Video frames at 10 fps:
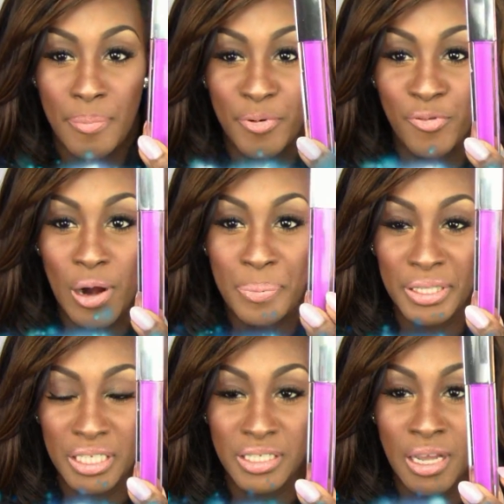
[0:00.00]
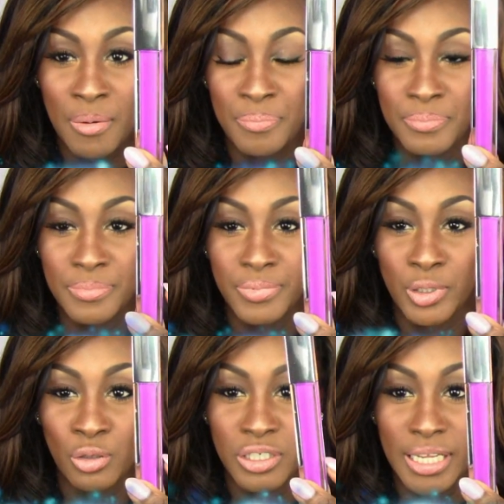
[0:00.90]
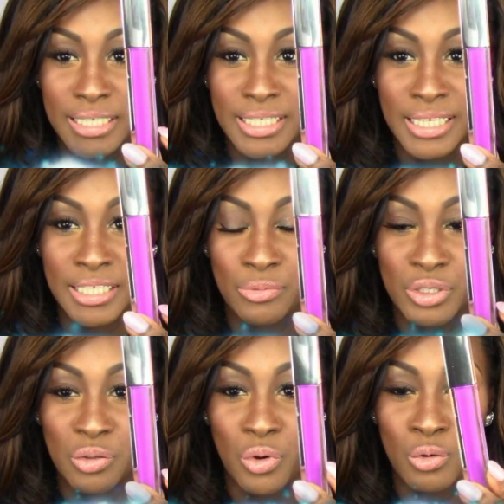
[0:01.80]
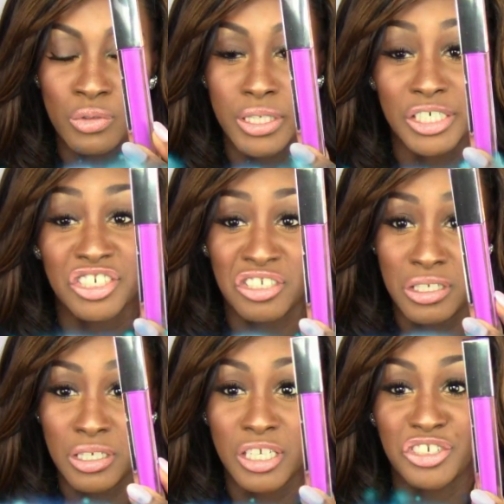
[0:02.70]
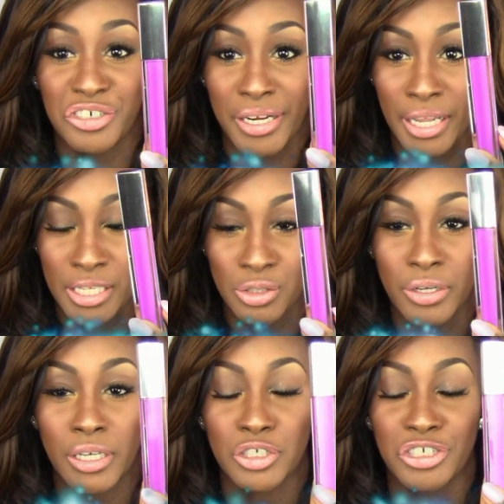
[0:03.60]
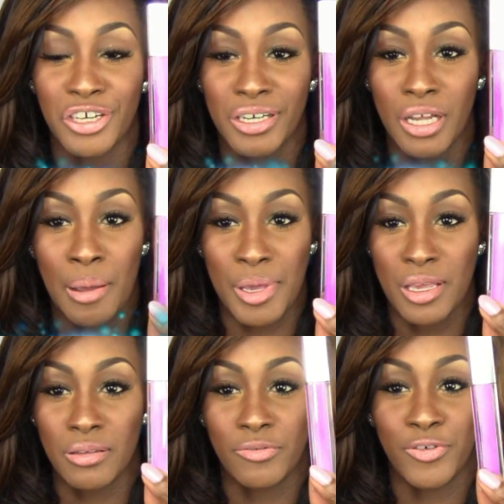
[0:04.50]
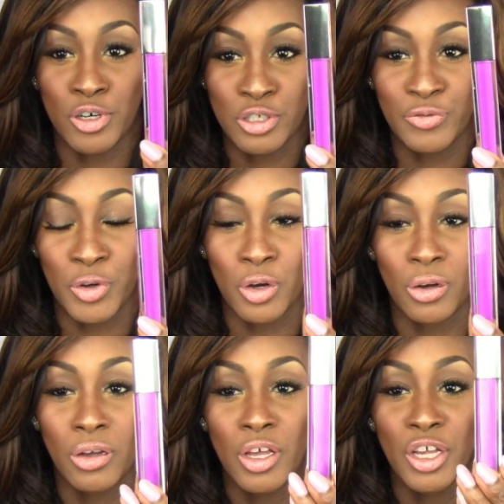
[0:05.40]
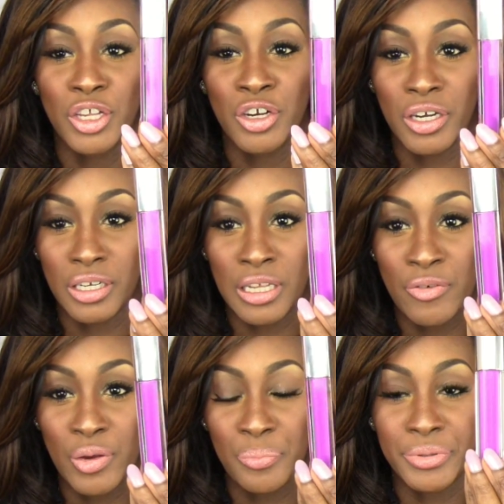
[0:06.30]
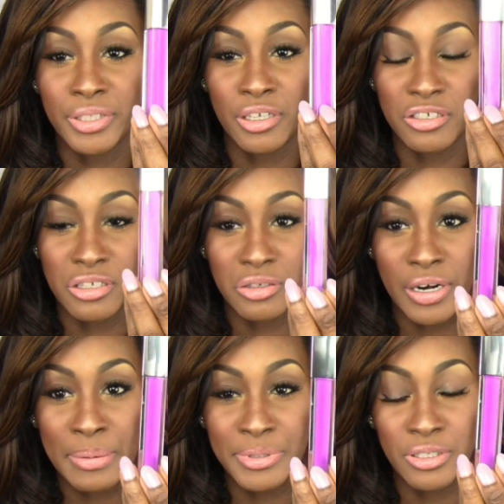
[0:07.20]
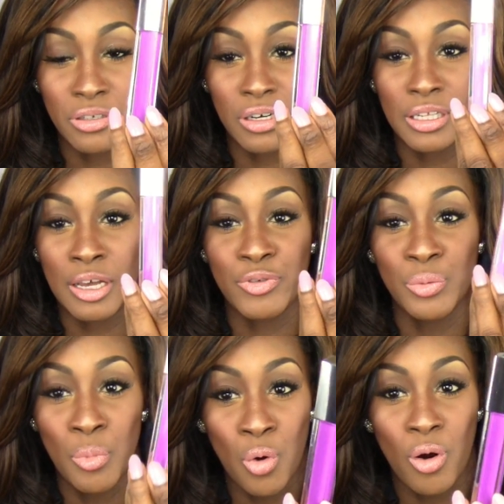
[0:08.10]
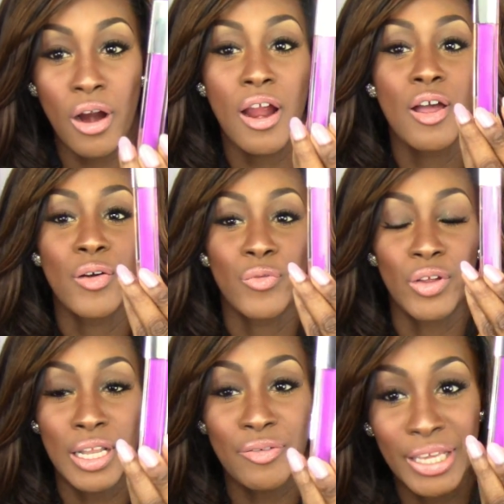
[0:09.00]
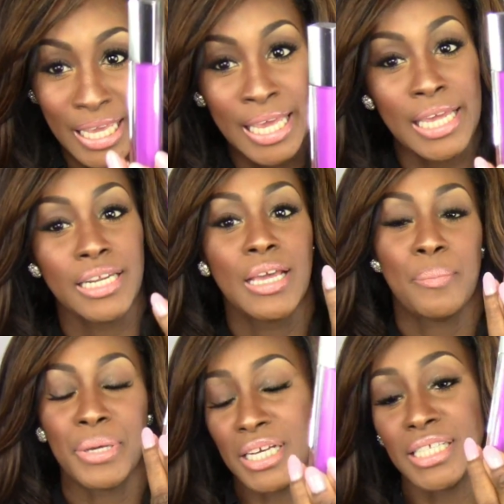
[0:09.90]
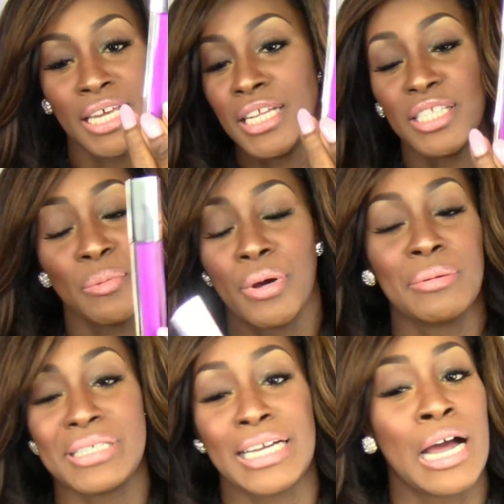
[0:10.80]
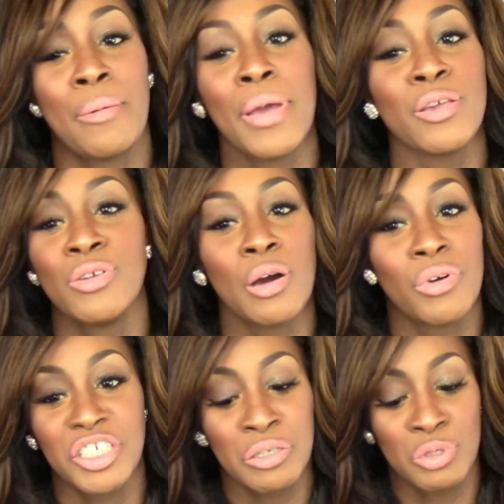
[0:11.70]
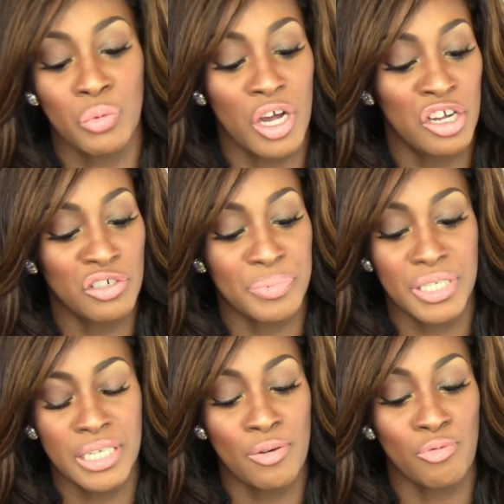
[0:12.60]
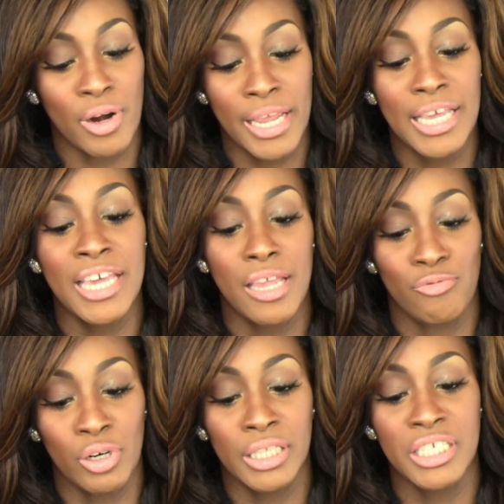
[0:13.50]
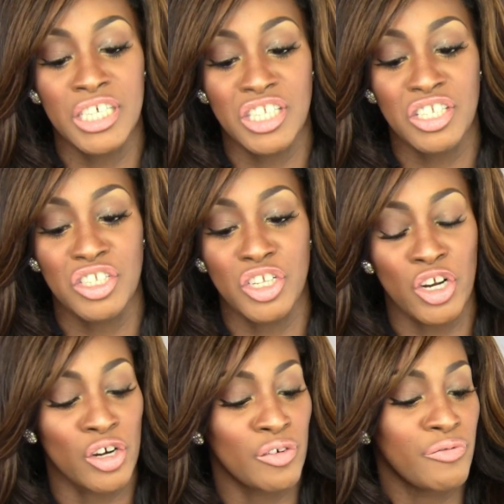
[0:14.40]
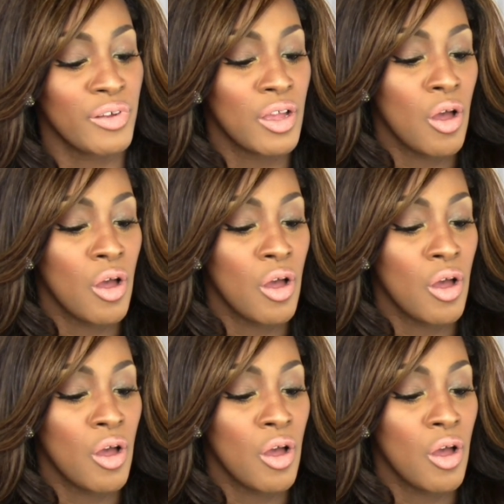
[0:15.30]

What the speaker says: before I pick this up, Socialite Sandy was the one who was like, Shalonda, get your hands on it, because you're going to, I mean, first of all, you're going to love it, but then your subscribers is going to love you more for loving it, because it is thebomb.com. And you know what? She was 100% right. It really does deserve